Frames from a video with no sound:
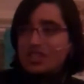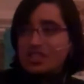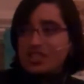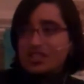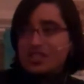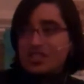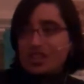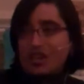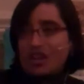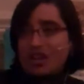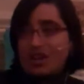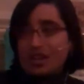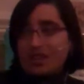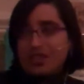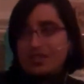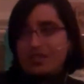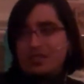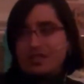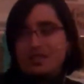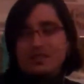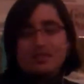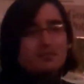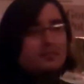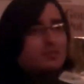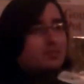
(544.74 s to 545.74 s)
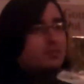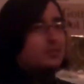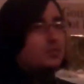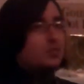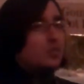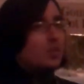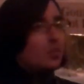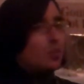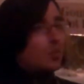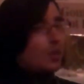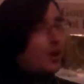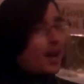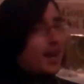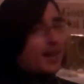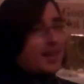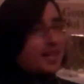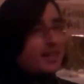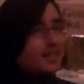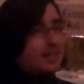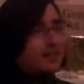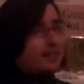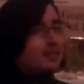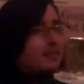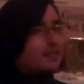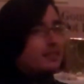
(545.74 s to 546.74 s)
as art,
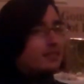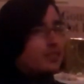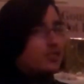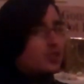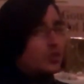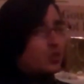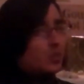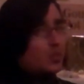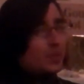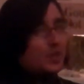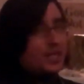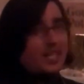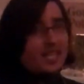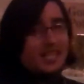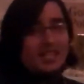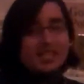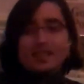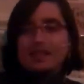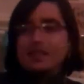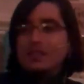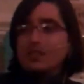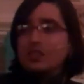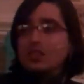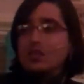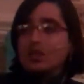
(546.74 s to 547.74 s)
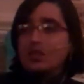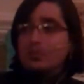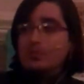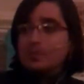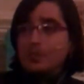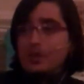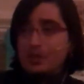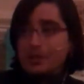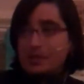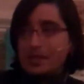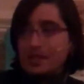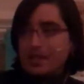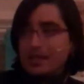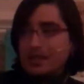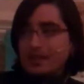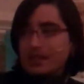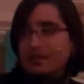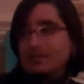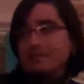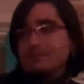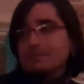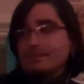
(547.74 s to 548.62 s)
writing, reading, music,